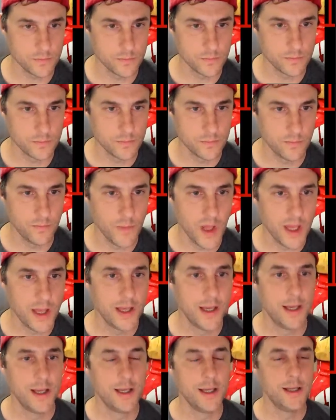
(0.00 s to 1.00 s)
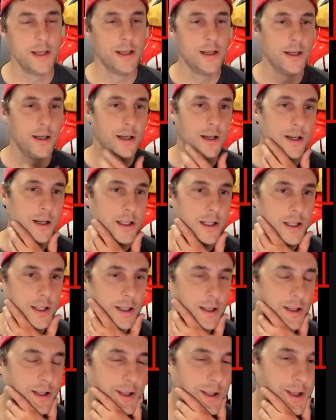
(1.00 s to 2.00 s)

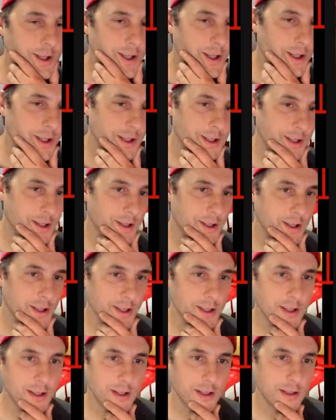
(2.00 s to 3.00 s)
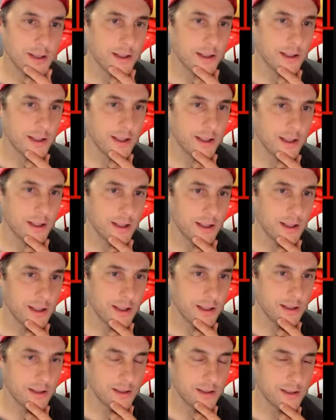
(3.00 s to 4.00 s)

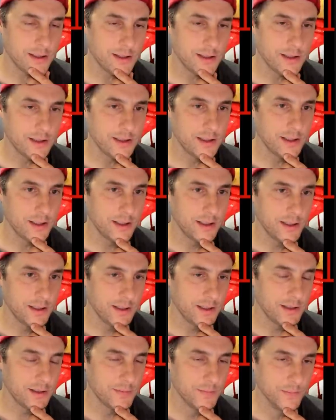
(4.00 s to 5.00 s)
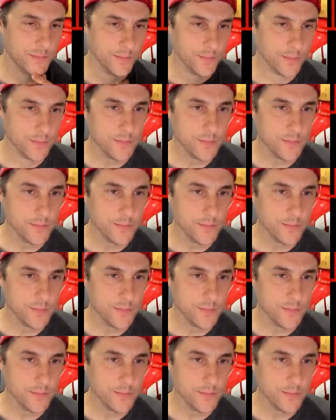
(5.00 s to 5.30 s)
No words are spoken by the person on screen.